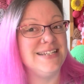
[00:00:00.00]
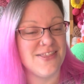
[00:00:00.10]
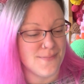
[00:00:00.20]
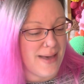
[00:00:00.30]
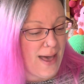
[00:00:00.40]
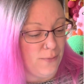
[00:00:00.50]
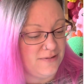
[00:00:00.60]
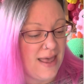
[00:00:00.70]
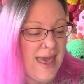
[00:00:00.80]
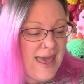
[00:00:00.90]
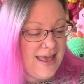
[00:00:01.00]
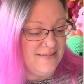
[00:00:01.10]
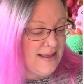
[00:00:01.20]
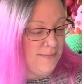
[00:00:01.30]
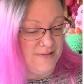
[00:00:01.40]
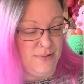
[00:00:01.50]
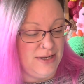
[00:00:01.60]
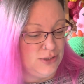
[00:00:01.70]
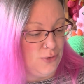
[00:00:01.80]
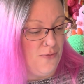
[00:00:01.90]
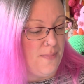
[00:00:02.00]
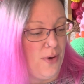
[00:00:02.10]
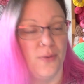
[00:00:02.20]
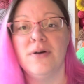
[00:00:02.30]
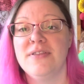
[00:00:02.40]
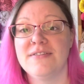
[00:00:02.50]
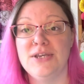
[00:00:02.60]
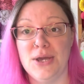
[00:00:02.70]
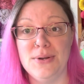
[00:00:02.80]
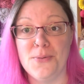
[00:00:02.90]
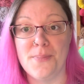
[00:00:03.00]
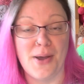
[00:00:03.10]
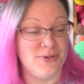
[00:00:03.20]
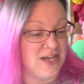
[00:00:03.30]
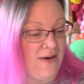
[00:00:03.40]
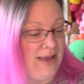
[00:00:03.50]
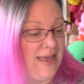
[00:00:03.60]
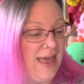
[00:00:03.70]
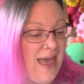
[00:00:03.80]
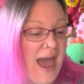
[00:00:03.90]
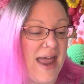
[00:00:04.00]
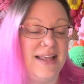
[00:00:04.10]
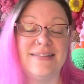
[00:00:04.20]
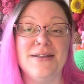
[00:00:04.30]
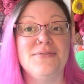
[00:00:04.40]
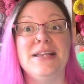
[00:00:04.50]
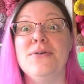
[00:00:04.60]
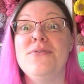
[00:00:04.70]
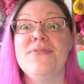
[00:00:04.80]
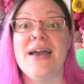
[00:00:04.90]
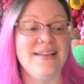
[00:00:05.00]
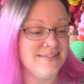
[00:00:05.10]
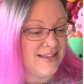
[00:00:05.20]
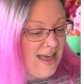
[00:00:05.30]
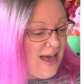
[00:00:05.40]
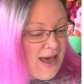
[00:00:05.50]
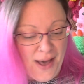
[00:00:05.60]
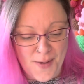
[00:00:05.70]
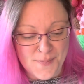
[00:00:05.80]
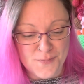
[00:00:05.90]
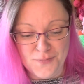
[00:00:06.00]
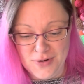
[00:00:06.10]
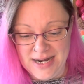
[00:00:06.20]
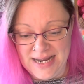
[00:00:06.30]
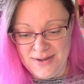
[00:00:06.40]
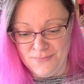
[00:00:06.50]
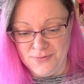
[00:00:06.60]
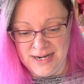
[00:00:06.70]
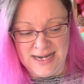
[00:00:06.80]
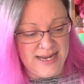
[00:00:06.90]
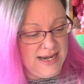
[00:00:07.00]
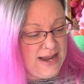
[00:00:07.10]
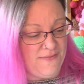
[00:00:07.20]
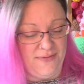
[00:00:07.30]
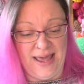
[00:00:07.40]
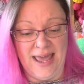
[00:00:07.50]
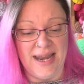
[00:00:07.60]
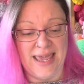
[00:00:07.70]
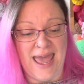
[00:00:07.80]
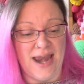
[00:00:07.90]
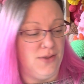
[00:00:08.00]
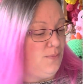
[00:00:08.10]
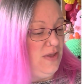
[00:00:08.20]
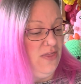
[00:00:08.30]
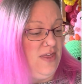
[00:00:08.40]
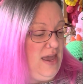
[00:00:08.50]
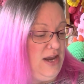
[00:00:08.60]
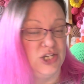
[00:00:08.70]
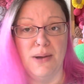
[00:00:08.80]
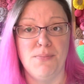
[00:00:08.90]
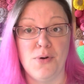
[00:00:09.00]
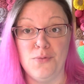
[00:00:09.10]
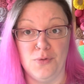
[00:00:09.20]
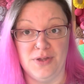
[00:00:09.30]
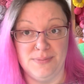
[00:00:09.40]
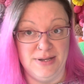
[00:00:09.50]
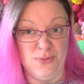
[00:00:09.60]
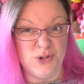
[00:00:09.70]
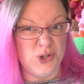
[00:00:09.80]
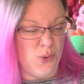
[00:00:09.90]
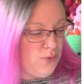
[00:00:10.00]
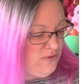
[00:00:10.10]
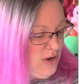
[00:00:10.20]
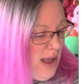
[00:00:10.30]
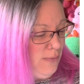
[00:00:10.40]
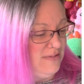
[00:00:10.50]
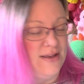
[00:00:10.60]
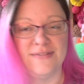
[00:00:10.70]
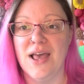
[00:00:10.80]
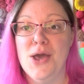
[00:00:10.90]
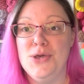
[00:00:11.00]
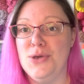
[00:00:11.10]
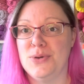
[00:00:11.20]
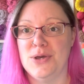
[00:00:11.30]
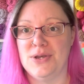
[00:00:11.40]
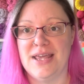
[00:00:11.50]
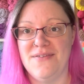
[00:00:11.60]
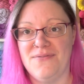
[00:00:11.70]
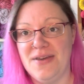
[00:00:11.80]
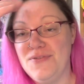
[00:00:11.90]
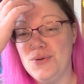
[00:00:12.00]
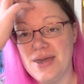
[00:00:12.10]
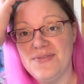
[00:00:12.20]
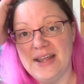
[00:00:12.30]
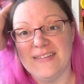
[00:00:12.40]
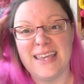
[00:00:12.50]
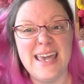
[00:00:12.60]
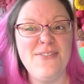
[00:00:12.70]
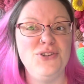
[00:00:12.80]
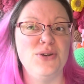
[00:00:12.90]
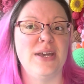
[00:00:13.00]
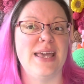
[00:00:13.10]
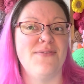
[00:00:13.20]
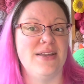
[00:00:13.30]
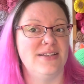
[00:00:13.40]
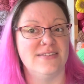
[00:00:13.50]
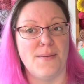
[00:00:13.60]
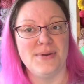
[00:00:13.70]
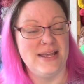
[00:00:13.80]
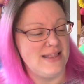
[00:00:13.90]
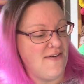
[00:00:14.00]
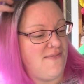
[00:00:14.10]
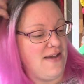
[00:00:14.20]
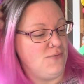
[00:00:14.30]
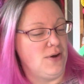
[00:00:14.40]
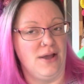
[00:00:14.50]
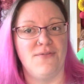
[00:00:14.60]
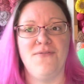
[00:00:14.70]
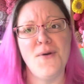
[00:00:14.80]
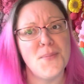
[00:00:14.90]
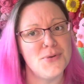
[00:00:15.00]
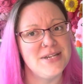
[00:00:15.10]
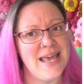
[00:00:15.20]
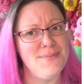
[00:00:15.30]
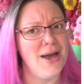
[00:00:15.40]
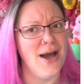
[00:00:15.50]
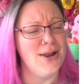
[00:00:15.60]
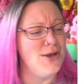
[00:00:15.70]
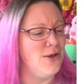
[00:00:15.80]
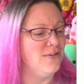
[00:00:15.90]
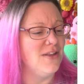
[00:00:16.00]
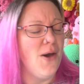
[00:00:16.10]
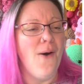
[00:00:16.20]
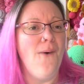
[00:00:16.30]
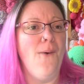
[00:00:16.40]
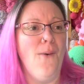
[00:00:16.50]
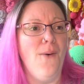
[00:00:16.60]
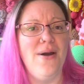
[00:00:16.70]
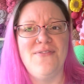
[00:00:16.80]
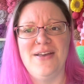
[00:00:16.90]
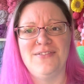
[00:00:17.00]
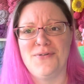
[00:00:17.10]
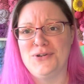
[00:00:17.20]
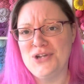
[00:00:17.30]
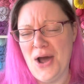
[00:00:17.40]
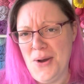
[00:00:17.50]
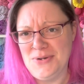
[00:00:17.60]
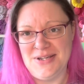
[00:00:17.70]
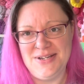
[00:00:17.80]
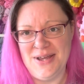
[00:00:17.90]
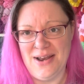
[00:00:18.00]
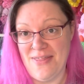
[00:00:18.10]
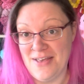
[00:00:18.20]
the Mouse. He's absolutely adorable. This cute little bow tie and his lovely little face. Really, really lovely. And again, with the jumper or the little short trousers, you could give, if you're giving it as a gift, you could give it to somebody in their favourite like football team colours, or if it's for a child, you could do it in like their